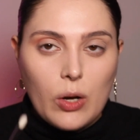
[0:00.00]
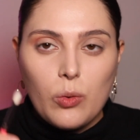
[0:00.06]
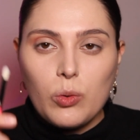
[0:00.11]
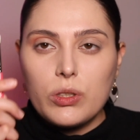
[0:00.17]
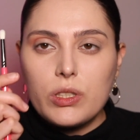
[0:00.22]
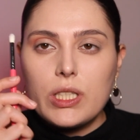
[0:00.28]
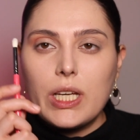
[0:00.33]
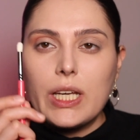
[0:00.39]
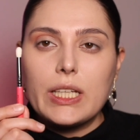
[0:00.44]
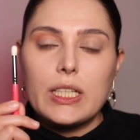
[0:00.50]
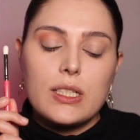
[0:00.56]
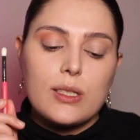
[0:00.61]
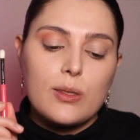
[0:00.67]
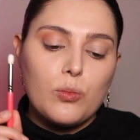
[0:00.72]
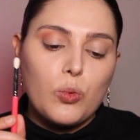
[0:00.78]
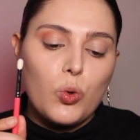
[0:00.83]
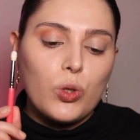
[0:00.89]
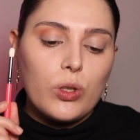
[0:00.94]
I will take a
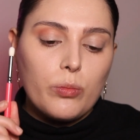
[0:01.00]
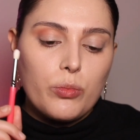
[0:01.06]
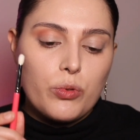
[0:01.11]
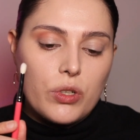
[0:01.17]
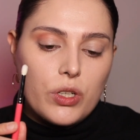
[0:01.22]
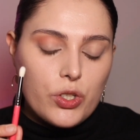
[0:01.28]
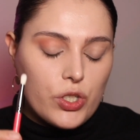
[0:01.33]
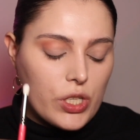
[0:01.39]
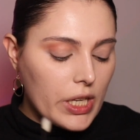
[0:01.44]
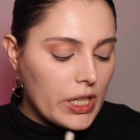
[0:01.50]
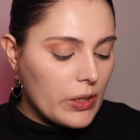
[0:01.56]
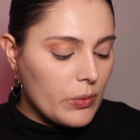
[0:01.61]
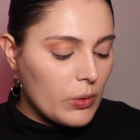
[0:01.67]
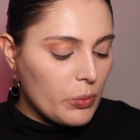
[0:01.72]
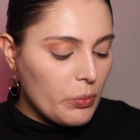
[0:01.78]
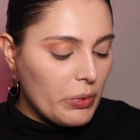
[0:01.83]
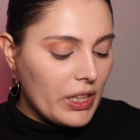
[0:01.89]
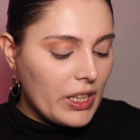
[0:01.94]
smaller brush and I
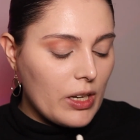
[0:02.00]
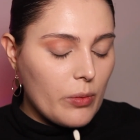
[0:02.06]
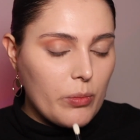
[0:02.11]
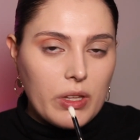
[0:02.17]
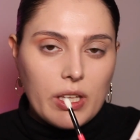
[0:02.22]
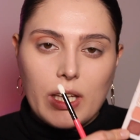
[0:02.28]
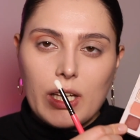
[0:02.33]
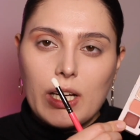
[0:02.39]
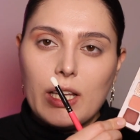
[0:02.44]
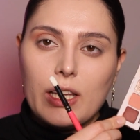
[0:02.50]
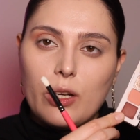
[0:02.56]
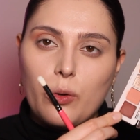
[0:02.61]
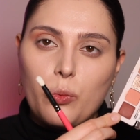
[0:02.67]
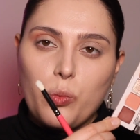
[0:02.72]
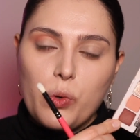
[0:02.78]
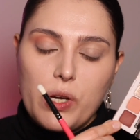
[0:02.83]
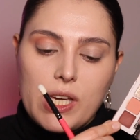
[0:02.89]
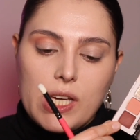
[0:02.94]
will pick up the color
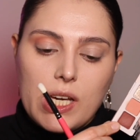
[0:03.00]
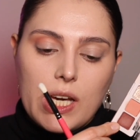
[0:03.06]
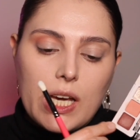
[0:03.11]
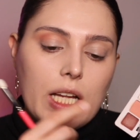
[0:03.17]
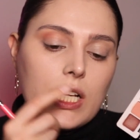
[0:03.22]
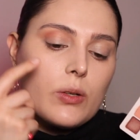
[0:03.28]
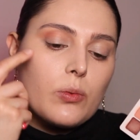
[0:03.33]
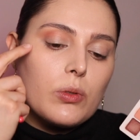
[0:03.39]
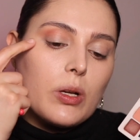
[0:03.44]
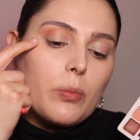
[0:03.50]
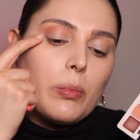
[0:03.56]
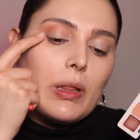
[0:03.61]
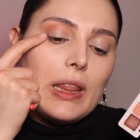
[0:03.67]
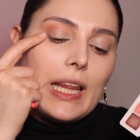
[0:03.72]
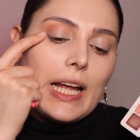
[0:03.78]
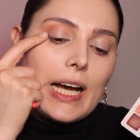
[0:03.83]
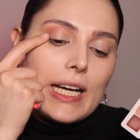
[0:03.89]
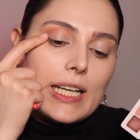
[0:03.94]
Wink and I will
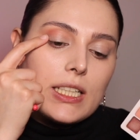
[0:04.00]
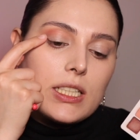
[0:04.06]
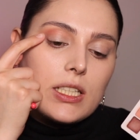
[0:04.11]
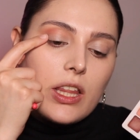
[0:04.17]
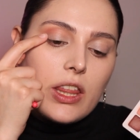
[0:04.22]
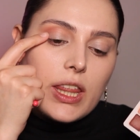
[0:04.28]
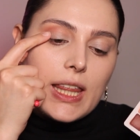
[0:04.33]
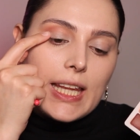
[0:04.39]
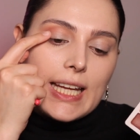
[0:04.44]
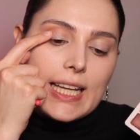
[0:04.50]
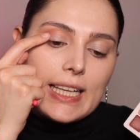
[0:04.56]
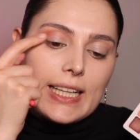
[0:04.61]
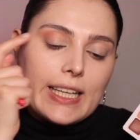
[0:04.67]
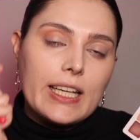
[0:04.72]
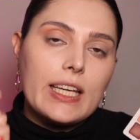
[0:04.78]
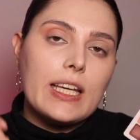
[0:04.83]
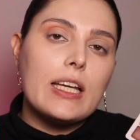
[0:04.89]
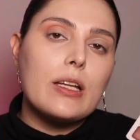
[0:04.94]
apply it
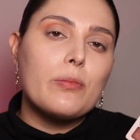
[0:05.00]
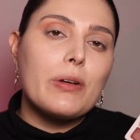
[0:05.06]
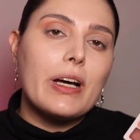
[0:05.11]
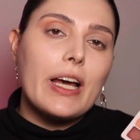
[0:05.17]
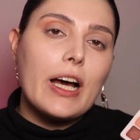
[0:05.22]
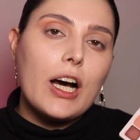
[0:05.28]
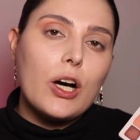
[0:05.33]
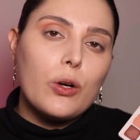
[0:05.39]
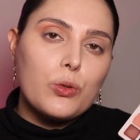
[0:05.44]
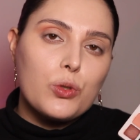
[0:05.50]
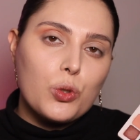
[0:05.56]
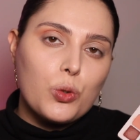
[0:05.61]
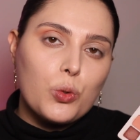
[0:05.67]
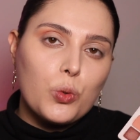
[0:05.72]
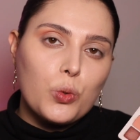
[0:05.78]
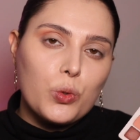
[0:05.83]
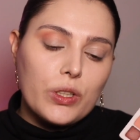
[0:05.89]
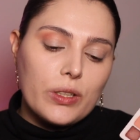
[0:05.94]
thickly in my outer
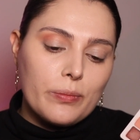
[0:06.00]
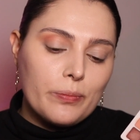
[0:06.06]
corner.